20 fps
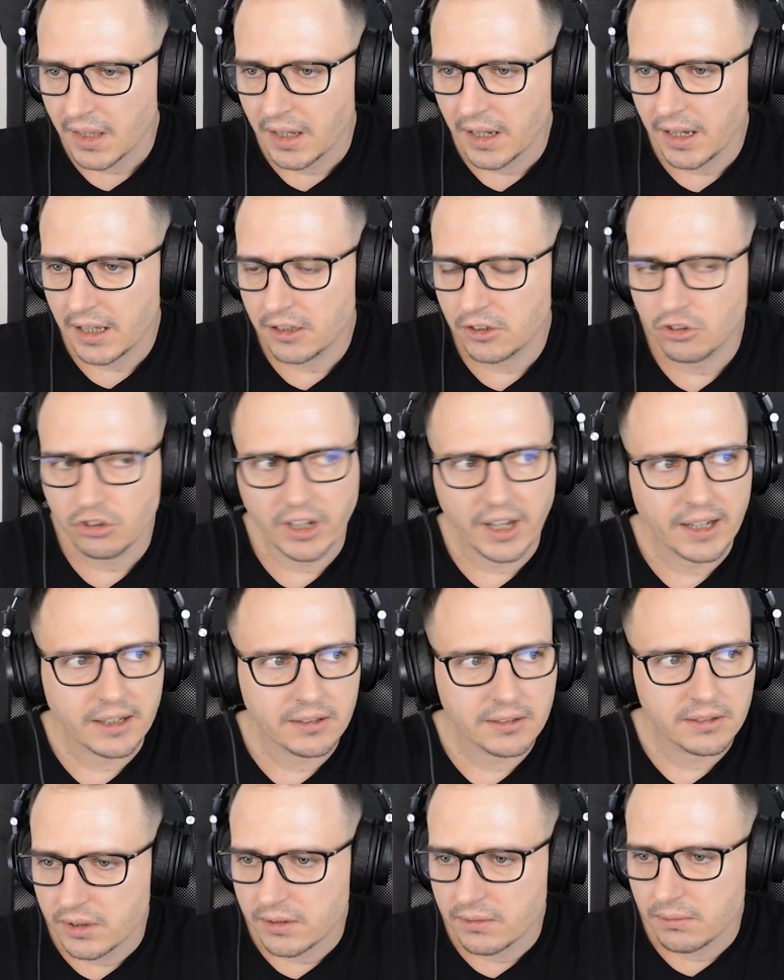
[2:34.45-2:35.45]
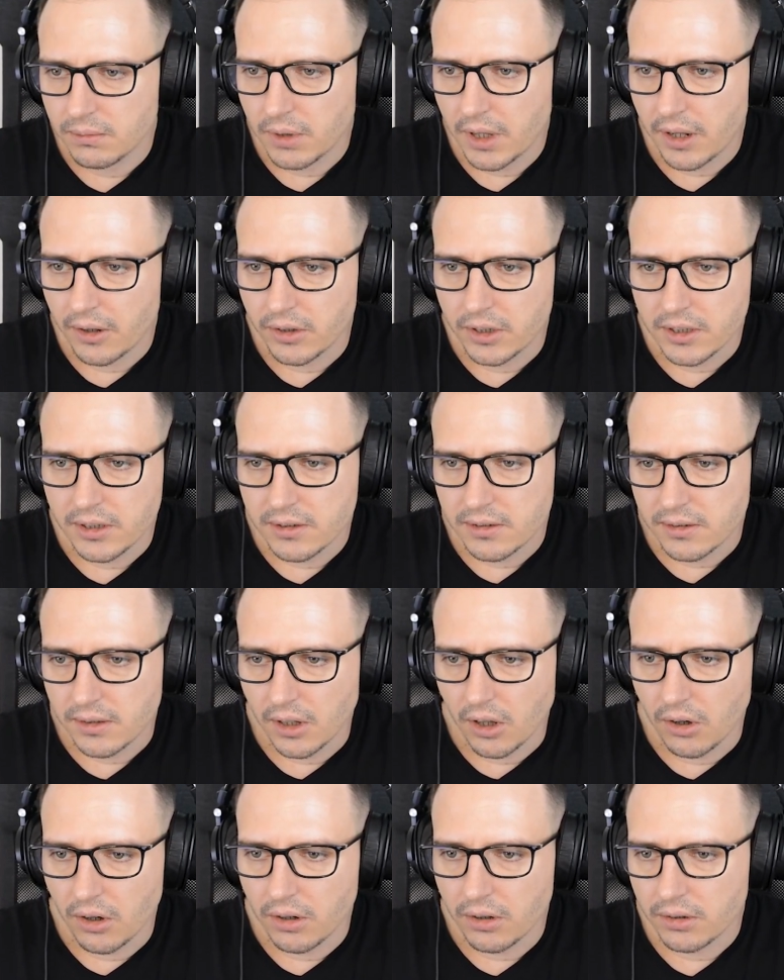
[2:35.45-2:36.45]
and checks whether it's
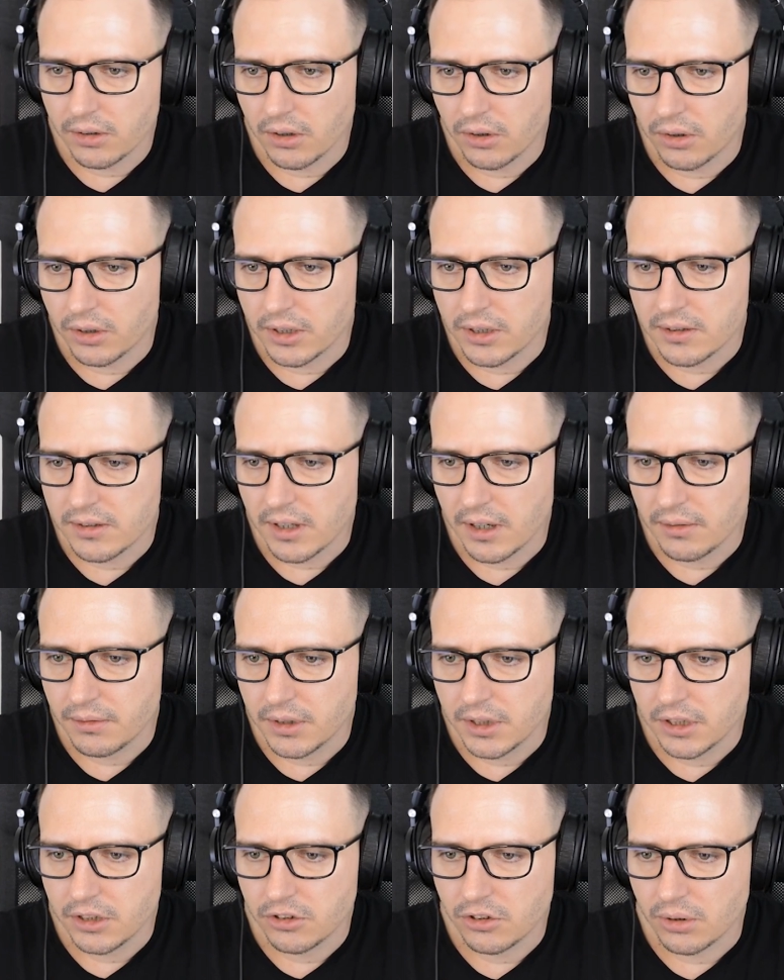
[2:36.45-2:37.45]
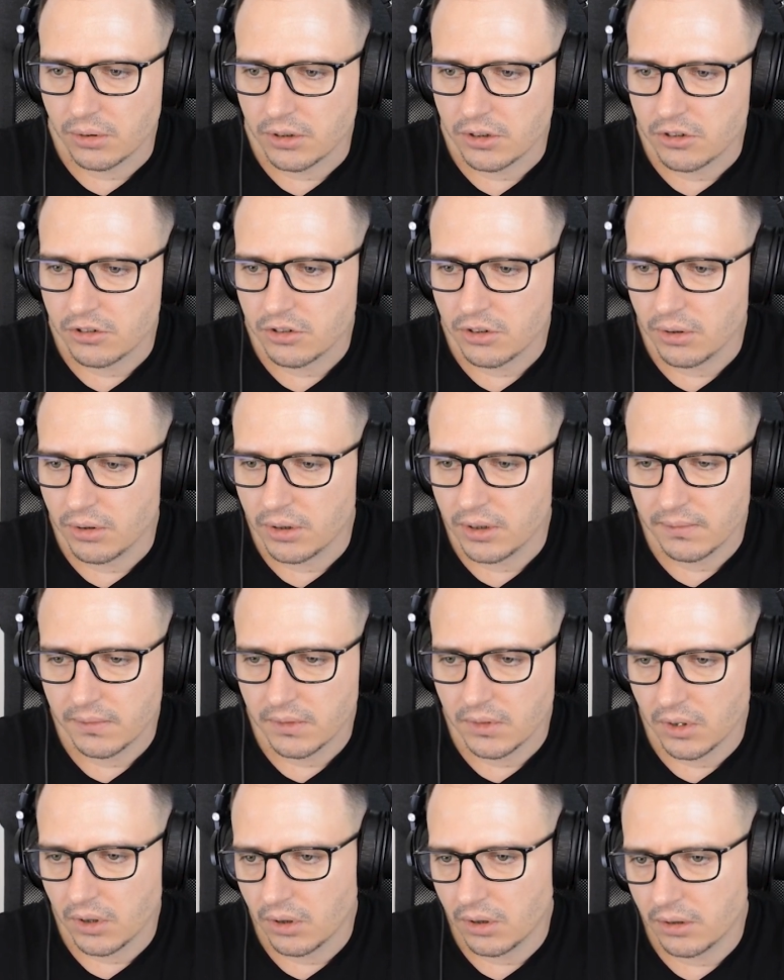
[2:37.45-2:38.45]
long or it's average or it's short
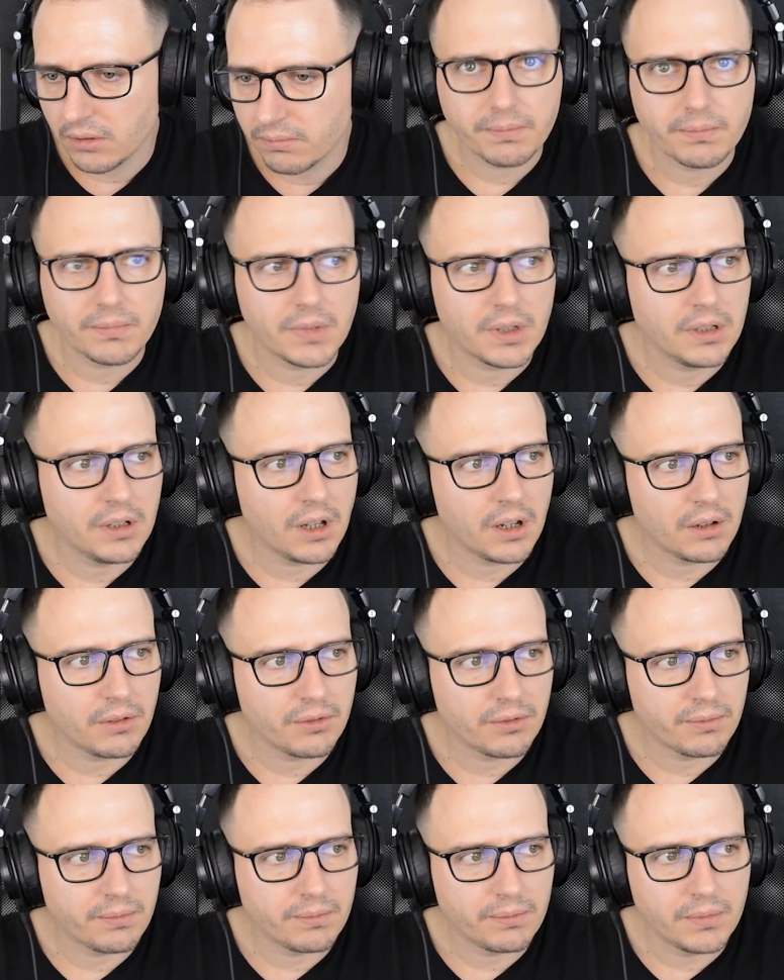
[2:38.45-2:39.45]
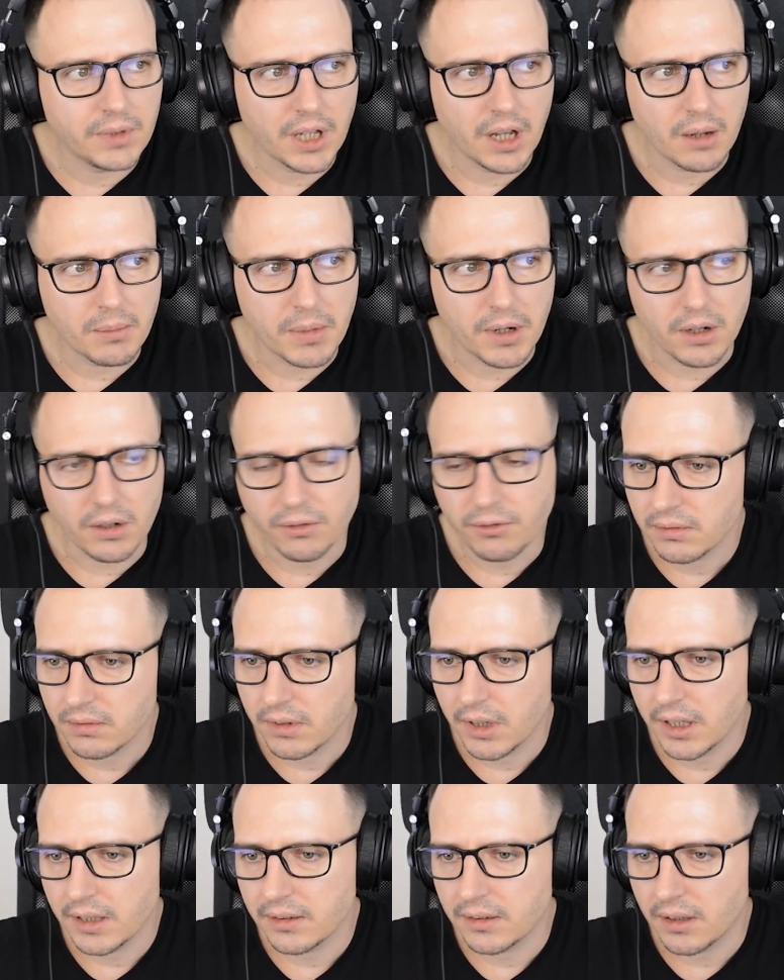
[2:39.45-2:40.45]
or none of the above,
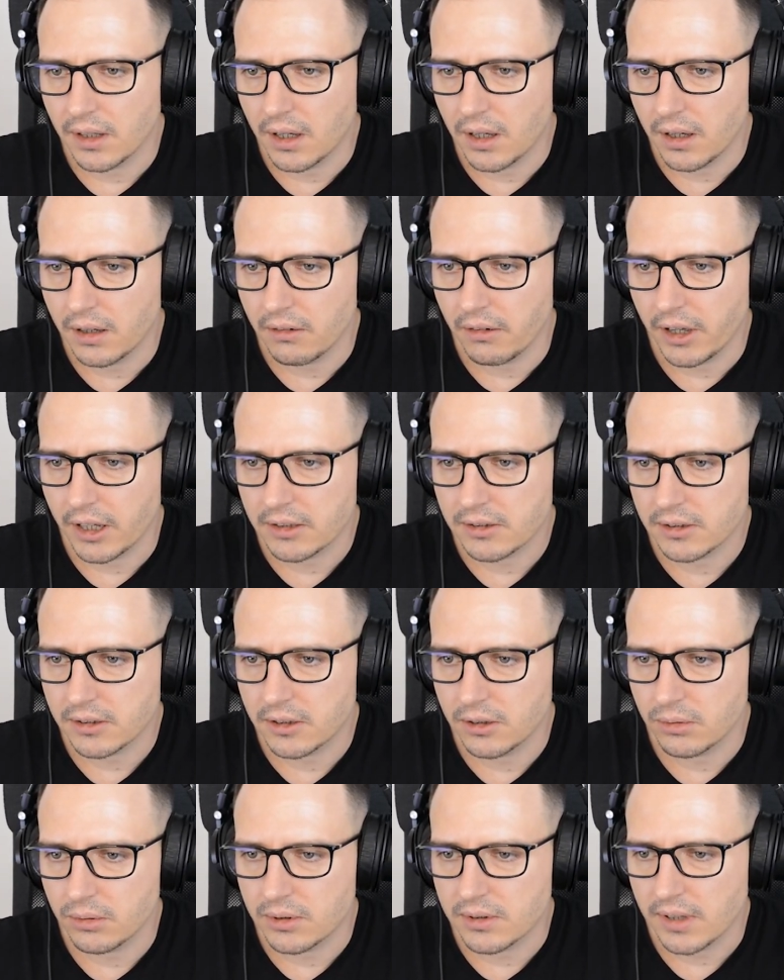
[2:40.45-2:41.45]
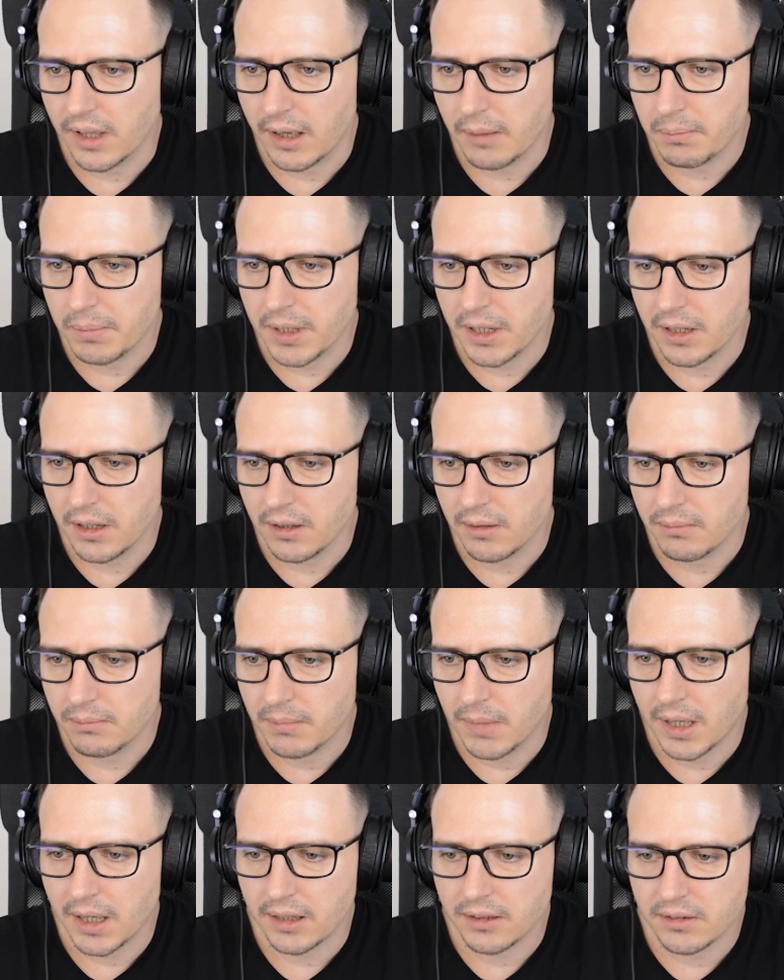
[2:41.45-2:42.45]
and executes happy,
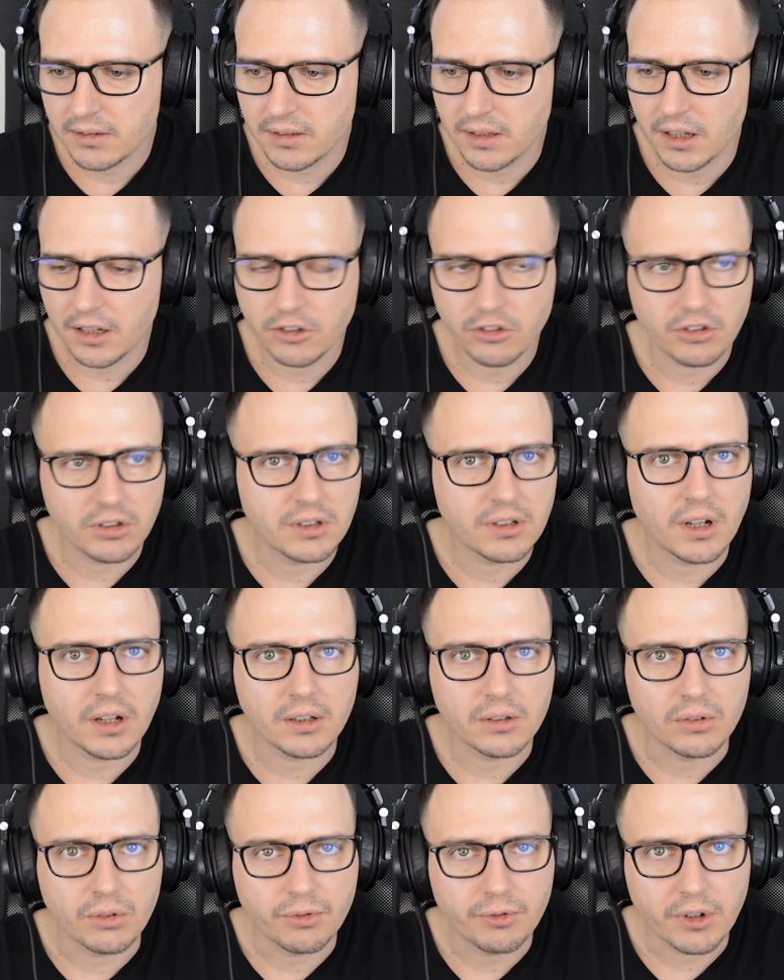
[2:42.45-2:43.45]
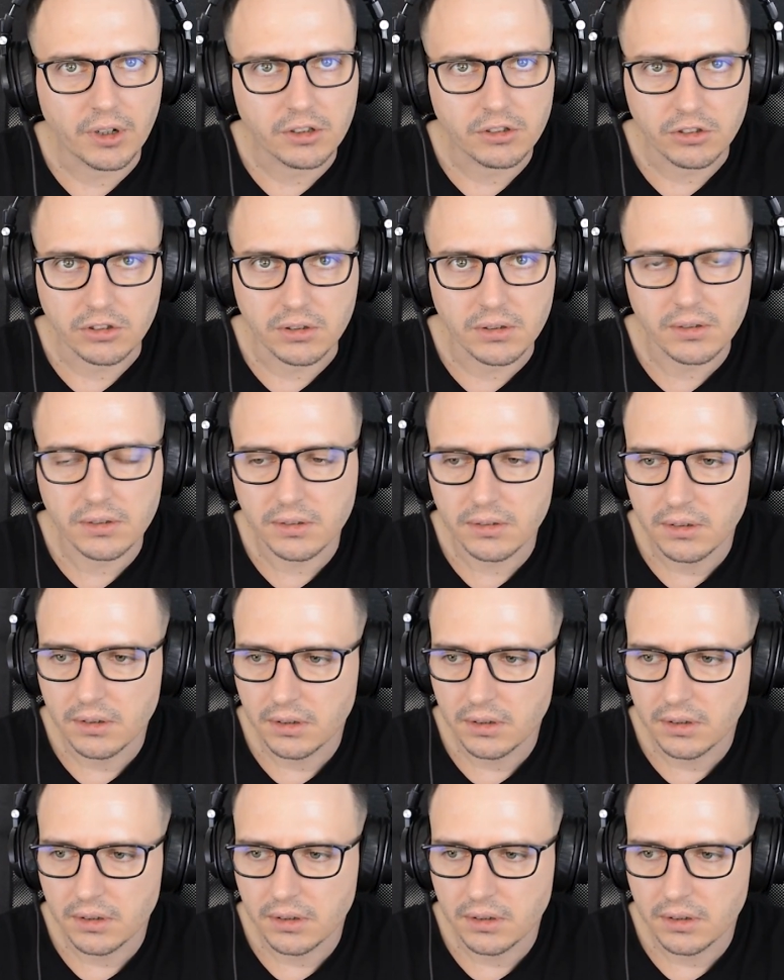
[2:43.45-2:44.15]
max, sedge, and download functions.